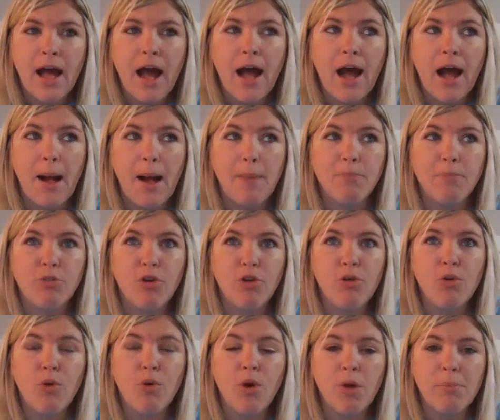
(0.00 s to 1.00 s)

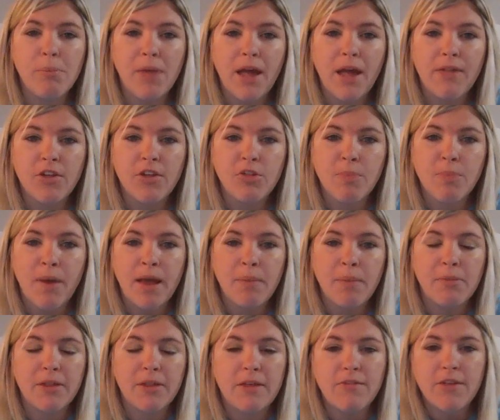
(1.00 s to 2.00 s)
Don't quote me on this, but
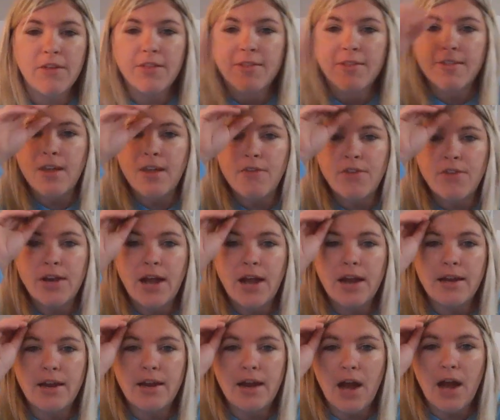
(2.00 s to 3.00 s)
I believe it's
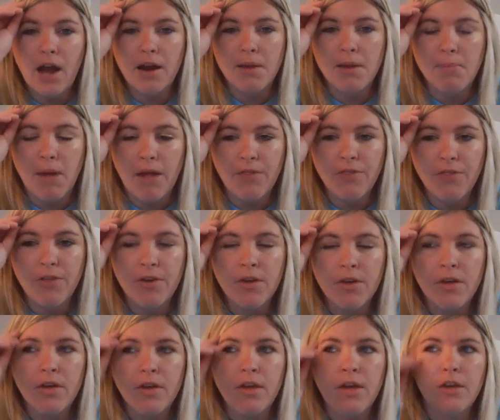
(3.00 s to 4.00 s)
$7.99 a month.
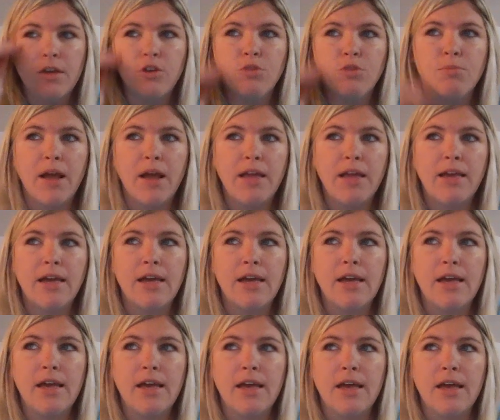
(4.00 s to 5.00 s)
You might
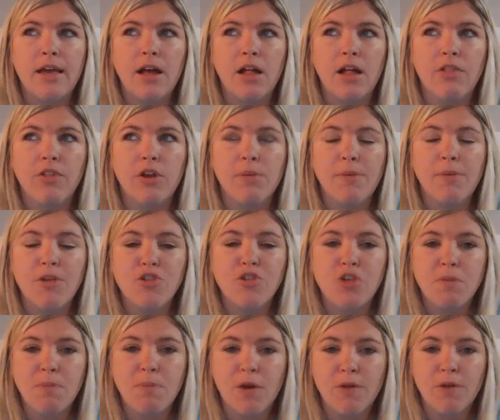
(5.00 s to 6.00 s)
get it a little bit
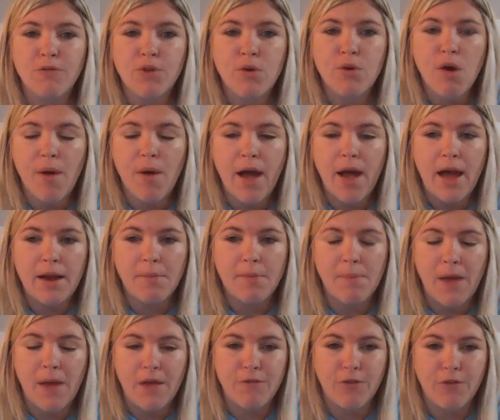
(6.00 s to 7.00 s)
cheaper if you go ahead
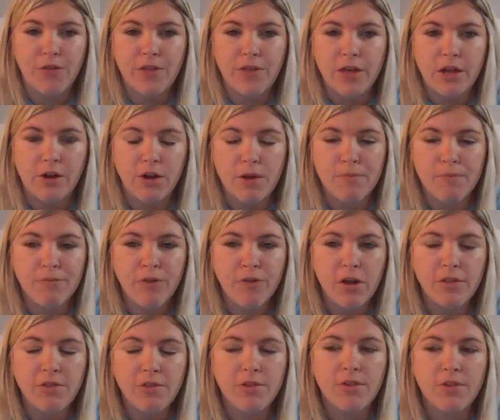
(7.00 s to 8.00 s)
and pay for the year up
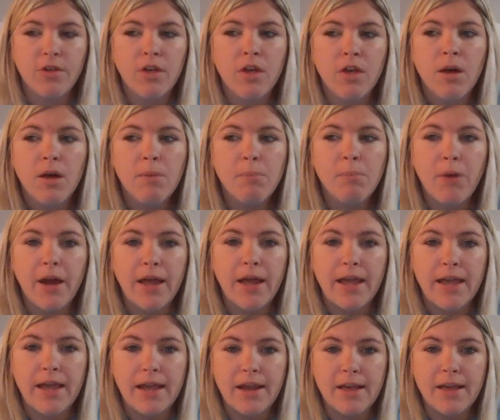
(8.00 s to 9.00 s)
front,
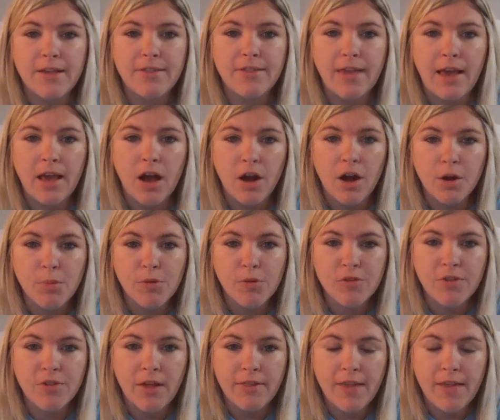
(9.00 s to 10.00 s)
but it is
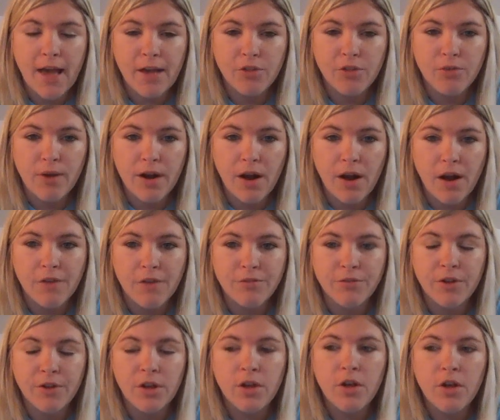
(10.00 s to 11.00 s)
100% tax
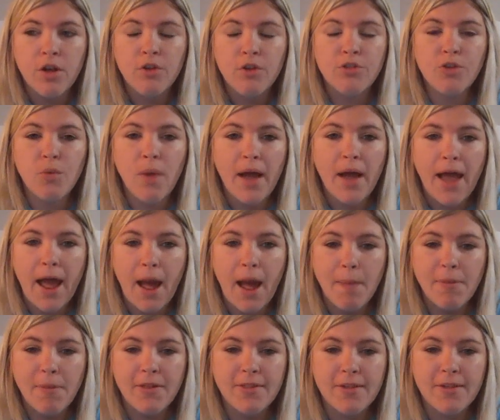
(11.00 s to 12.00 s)
write-off. So what
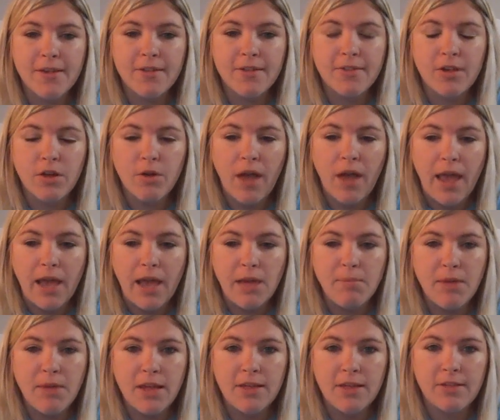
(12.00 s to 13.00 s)
happens is
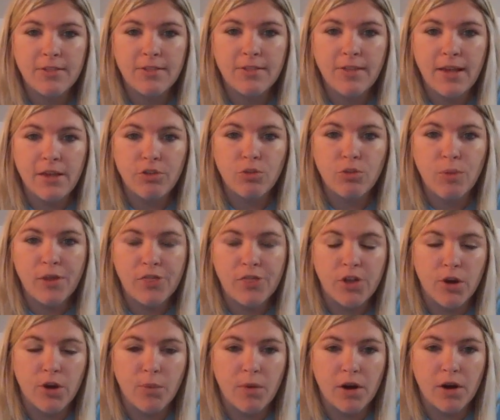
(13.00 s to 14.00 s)
AMI syncs
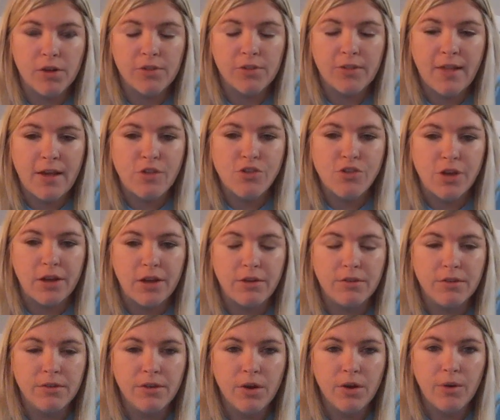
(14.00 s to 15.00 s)
with your
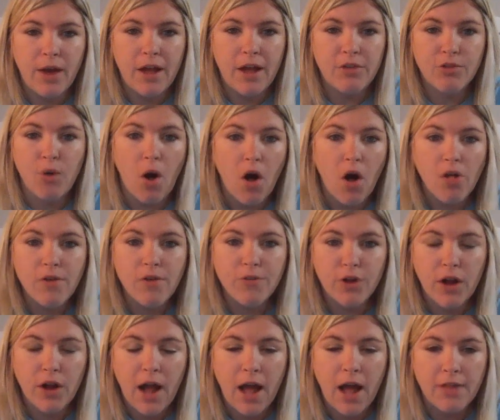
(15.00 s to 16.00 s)
workstation. Okay, so all of
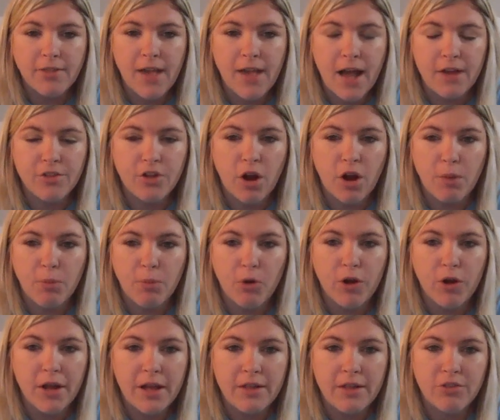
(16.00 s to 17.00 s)
your contacts are
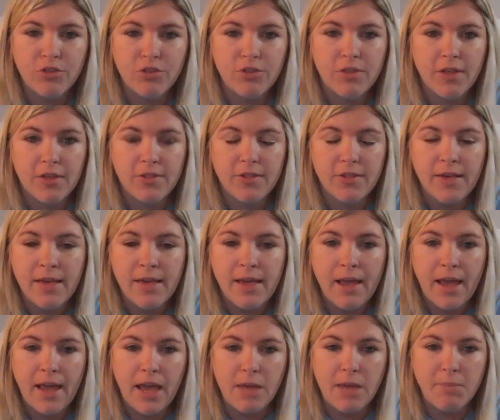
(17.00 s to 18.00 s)
put into this
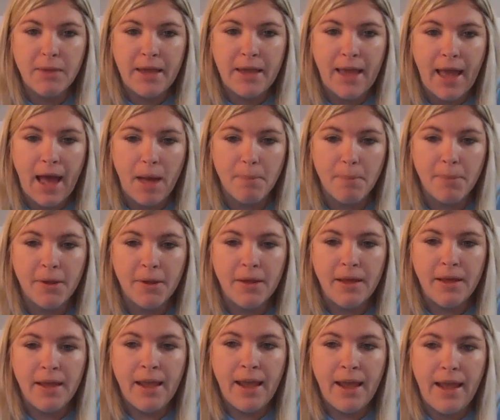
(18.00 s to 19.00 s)
AMI app,
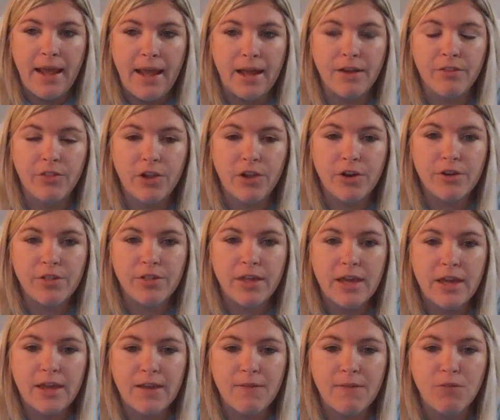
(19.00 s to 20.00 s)
and
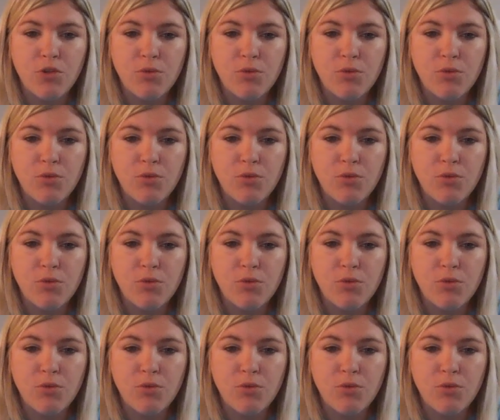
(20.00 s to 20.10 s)
literally it gives